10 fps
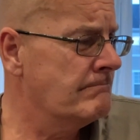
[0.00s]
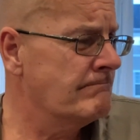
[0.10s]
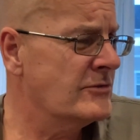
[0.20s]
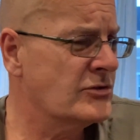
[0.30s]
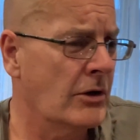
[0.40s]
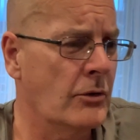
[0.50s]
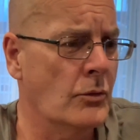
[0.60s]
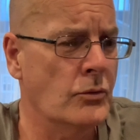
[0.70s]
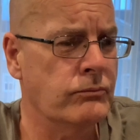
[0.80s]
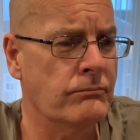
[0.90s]

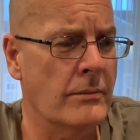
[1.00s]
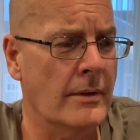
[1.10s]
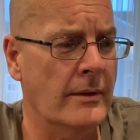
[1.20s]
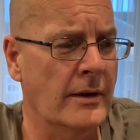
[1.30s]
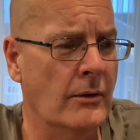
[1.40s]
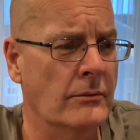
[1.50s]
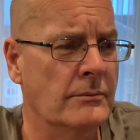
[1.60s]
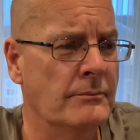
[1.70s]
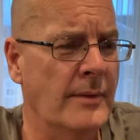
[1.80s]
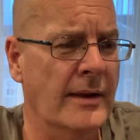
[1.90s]
So, be
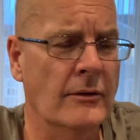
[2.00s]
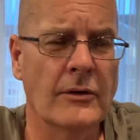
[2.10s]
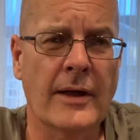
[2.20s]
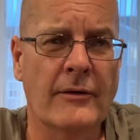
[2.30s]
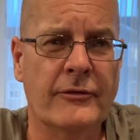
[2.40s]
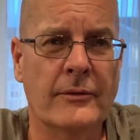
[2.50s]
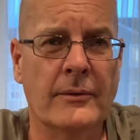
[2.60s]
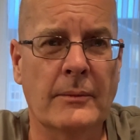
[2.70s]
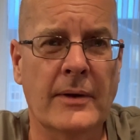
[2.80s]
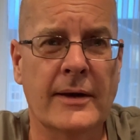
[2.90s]
on the lookout for
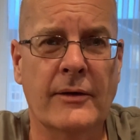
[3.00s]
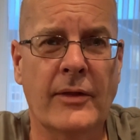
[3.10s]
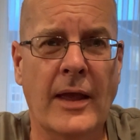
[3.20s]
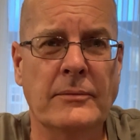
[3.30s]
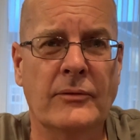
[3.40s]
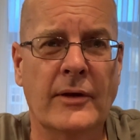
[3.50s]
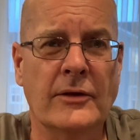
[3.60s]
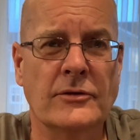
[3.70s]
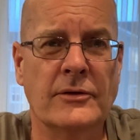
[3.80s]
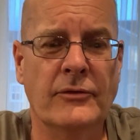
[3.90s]
Planet of the Apes
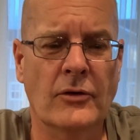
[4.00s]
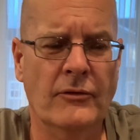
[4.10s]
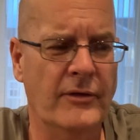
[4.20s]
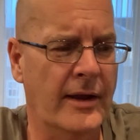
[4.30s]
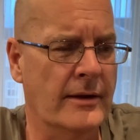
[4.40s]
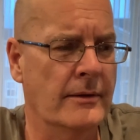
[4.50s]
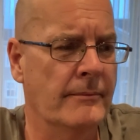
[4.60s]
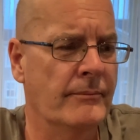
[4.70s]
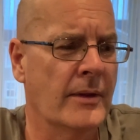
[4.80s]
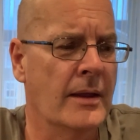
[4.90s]
figures if you're a fan.
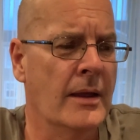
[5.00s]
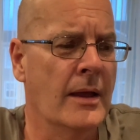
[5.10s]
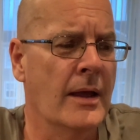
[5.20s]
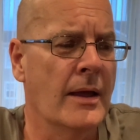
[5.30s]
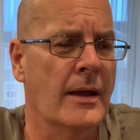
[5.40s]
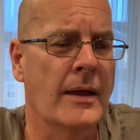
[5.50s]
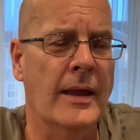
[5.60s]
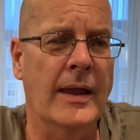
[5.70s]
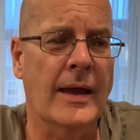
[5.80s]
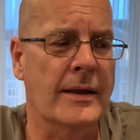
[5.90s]

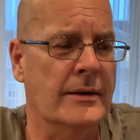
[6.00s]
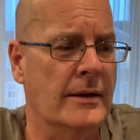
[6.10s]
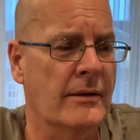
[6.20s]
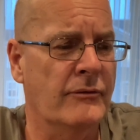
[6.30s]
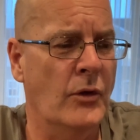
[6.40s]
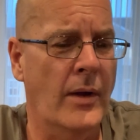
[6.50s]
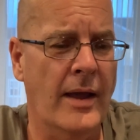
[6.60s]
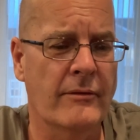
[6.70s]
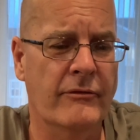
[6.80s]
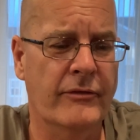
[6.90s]
And if you
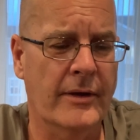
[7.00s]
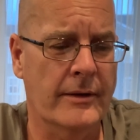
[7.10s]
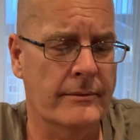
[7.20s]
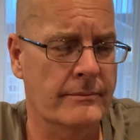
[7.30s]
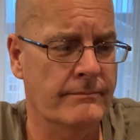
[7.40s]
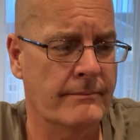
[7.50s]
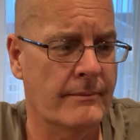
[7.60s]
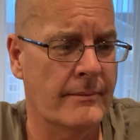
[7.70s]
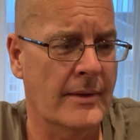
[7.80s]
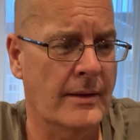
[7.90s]
have,
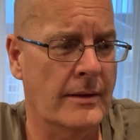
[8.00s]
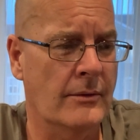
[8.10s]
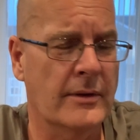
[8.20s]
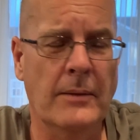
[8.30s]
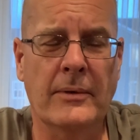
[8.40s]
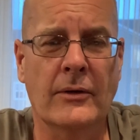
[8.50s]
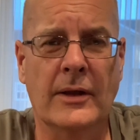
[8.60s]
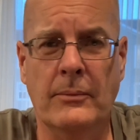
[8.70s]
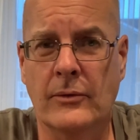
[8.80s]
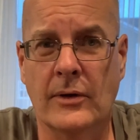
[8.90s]
keep
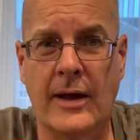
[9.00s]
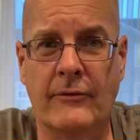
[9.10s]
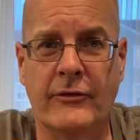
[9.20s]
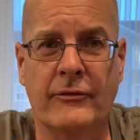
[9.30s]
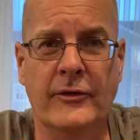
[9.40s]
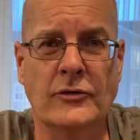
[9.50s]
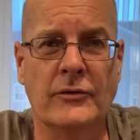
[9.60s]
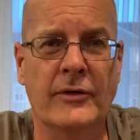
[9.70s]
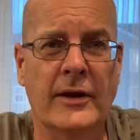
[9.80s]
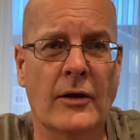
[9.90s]
a lookout for future
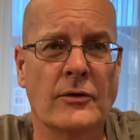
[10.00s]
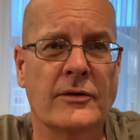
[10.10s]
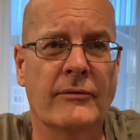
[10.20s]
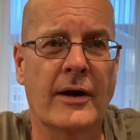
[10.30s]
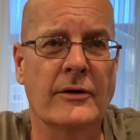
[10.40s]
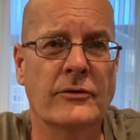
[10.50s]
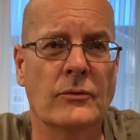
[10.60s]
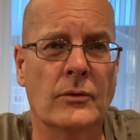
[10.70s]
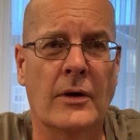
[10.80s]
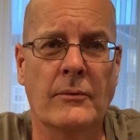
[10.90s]
videos of ours.
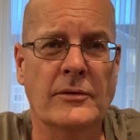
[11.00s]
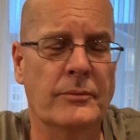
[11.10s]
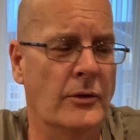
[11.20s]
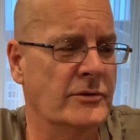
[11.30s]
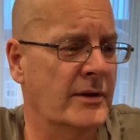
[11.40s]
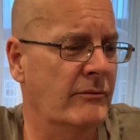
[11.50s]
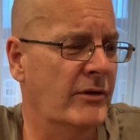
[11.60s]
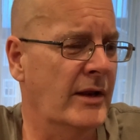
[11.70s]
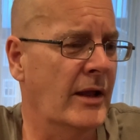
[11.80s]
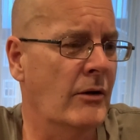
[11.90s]
We're always posting
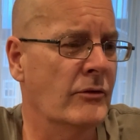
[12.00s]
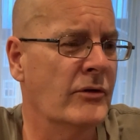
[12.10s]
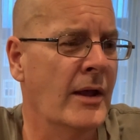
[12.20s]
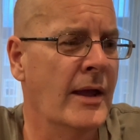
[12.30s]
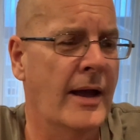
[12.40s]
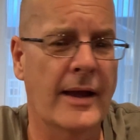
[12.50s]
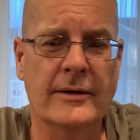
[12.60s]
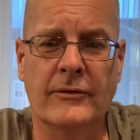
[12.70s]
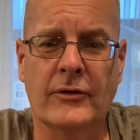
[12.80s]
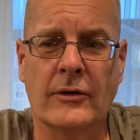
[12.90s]
videos on
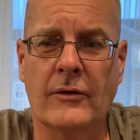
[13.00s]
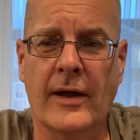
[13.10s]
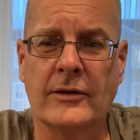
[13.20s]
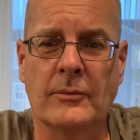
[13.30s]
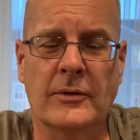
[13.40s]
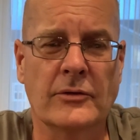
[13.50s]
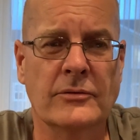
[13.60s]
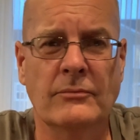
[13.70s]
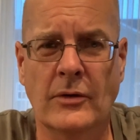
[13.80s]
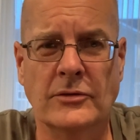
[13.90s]
different collectibles,
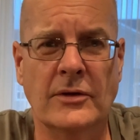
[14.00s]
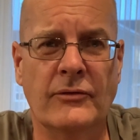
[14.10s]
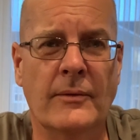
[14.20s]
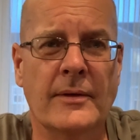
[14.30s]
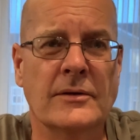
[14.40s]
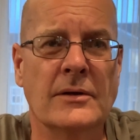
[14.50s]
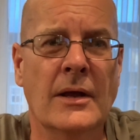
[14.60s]
mostly from the